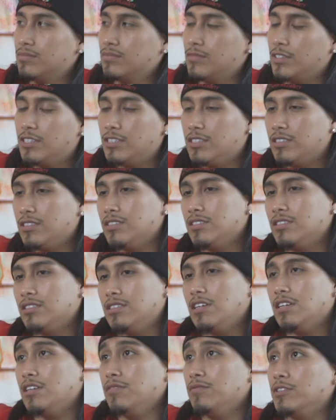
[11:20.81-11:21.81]
Yeah,
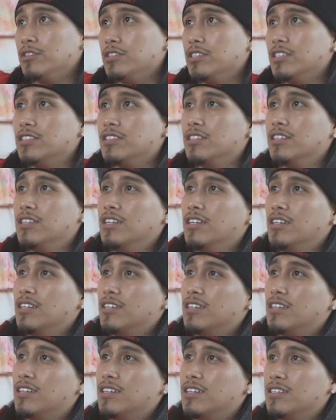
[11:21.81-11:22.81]
exactly. I feel that.
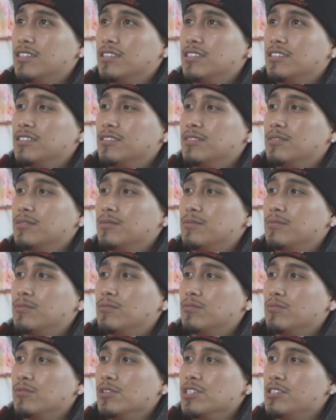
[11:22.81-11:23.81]
Um,
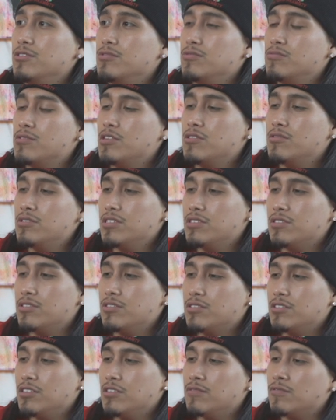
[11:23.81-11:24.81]
when you notice
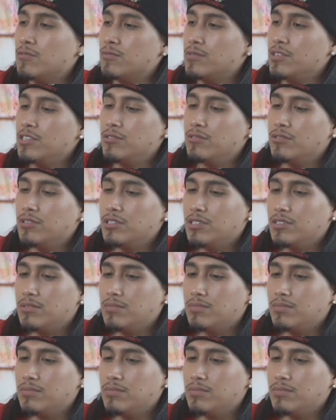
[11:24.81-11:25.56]
yourself, or when you uh,